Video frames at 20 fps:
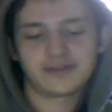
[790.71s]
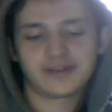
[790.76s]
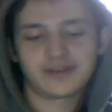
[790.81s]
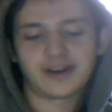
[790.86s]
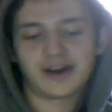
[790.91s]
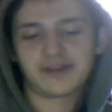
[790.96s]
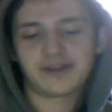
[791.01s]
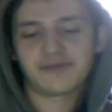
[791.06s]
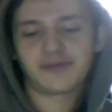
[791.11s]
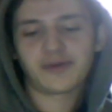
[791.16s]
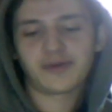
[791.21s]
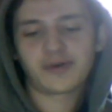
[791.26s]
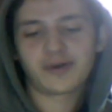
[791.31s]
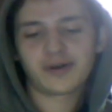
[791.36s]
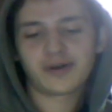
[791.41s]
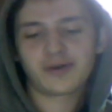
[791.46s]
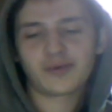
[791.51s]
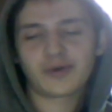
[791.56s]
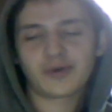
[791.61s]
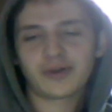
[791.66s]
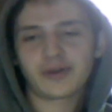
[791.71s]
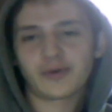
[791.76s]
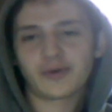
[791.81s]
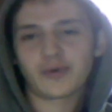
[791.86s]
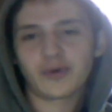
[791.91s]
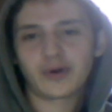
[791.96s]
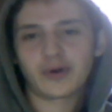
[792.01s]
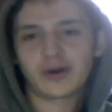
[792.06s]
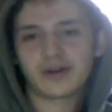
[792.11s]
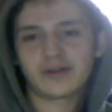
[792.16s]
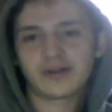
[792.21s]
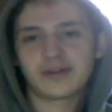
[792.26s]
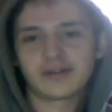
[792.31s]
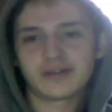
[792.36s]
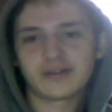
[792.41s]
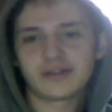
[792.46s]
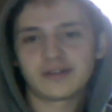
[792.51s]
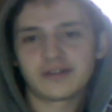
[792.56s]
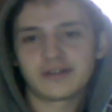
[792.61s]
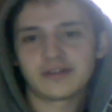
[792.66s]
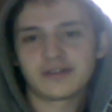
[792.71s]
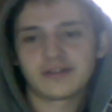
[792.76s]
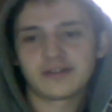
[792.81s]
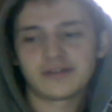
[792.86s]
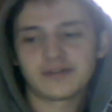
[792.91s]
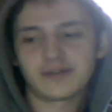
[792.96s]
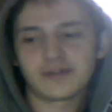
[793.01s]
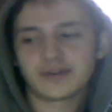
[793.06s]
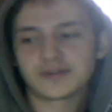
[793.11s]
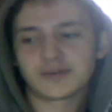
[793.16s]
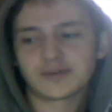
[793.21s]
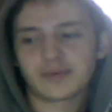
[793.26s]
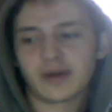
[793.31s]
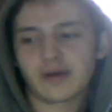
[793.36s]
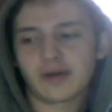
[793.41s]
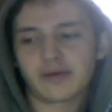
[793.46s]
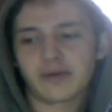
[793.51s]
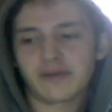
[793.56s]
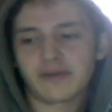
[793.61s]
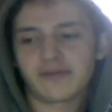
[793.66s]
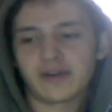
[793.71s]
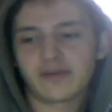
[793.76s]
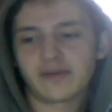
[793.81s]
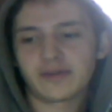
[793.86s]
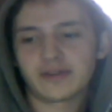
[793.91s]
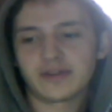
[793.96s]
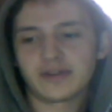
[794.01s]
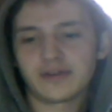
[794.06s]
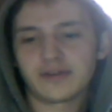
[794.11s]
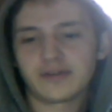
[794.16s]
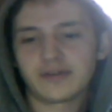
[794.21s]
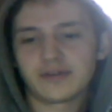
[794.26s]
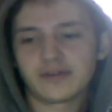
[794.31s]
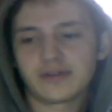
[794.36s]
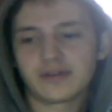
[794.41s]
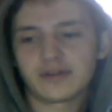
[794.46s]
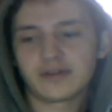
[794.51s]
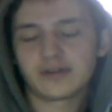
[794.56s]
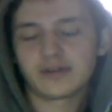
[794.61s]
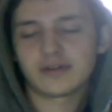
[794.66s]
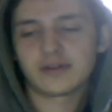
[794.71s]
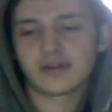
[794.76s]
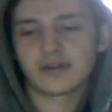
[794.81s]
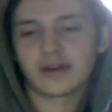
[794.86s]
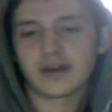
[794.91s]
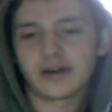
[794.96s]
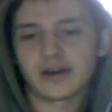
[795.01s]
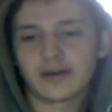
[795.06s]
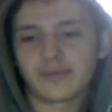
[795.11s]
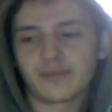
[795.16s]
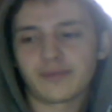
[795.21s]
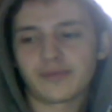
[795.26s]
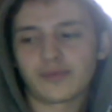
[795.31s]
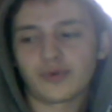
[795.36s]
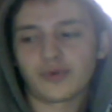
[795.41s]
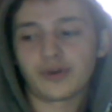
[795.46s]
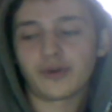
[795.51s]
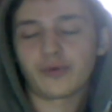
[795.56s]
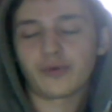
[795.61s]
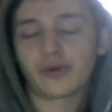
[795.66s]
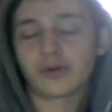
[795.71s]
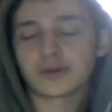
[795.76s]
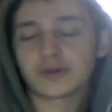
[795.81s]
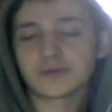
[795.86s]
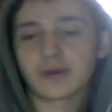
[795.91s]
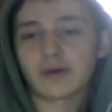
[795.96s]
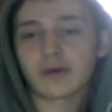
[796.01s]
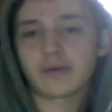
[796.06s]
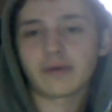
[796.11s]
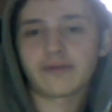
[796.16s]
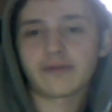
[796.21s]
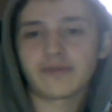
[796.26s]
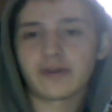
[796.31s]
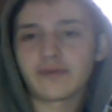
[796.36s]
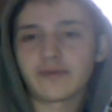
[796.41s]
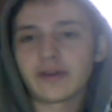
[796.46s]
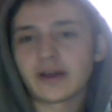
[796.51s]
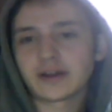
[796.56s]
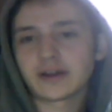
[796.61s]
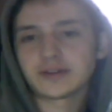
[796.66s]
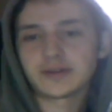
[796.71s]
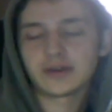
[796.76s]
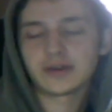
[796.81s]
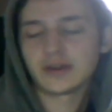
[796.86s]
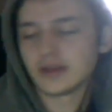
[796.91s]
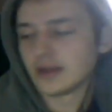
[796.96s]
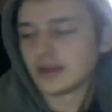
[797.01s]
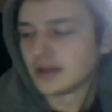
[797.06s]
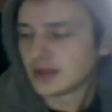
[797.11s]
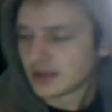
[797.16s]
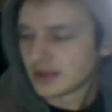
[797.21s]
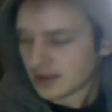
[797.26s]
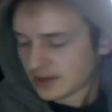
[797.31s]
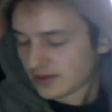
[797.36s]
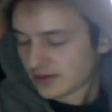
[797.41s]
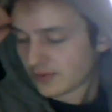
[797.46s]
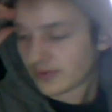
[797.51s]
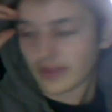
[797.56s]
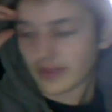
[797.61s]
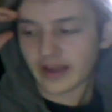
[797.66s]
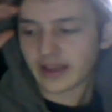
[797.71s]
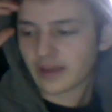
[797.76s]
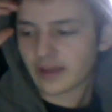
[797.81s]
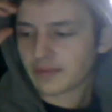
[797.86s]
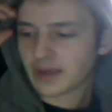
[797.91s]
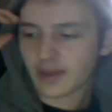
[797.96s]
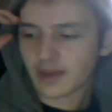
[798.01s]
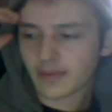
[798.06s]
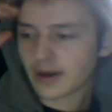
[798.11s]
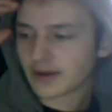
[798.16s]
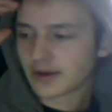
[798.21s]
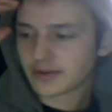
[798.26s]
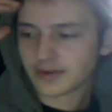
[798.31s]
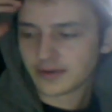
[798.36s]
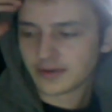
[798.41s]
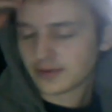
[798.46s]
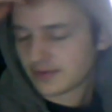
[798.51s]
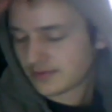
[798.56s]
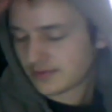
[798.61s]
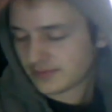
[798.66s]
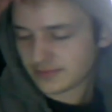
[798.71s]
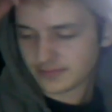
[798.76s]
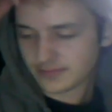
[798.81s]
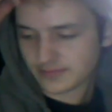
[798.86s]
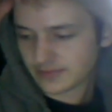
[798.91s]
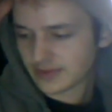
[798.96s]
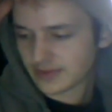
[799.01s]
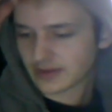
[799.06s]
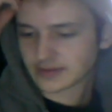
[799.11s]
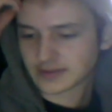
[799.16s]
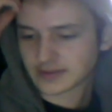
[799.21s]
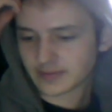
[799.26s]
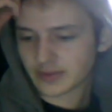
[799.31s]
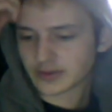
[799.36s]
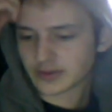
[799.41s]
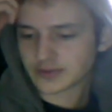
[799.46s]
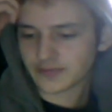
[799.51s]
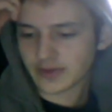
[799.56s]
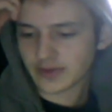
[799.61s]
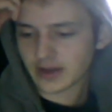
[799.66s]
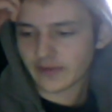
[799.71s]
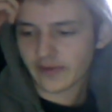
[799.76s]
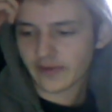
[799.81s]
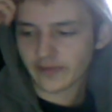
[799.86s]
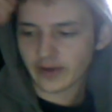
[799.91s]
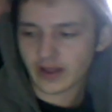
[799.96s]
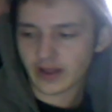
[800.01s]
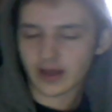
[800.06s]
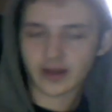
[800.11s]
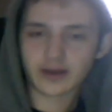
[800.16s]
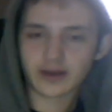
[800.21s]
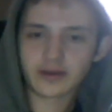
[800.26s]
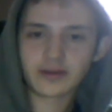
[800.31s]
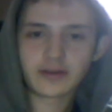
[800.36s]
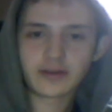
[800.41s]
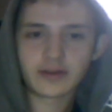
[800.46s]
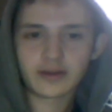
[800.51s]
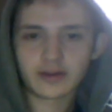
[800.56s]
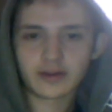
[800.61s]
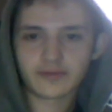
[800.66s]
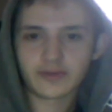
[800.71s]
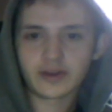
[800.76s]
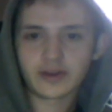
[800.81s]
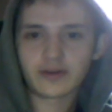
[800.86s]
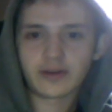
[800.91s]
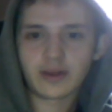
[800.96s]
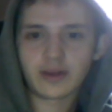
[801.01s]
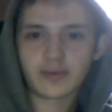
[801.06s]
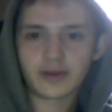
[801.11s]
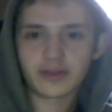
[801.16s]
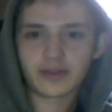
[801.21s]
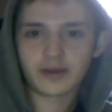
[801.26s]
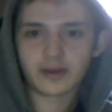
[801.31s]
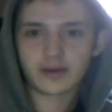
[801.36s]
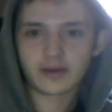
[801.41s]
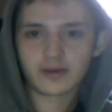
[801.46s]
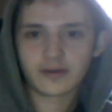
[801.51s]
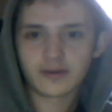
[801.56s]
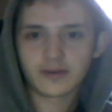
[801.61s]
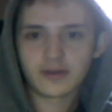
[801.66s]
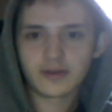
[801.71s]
COD 4, World at War. Those are probably my favorite, too. World at War was probably my favorite, actually. When that game came out, dude, that was the most fun I've ever had on a video game, I think.